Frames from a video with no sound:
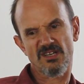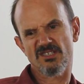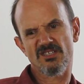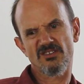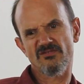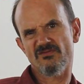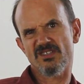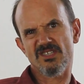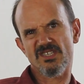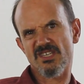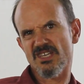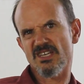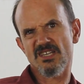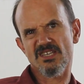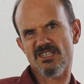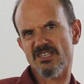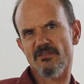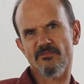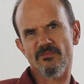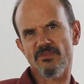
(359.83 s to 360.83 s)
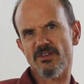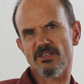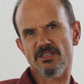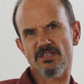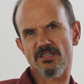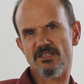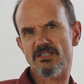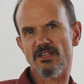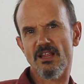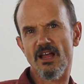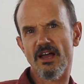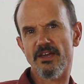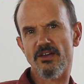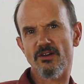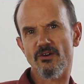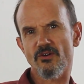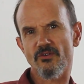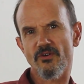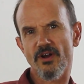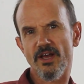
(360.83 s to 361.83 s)
because you've seen something just
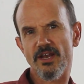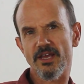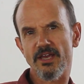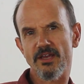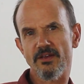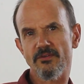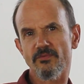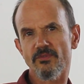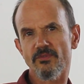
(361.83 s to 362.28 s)
like it already.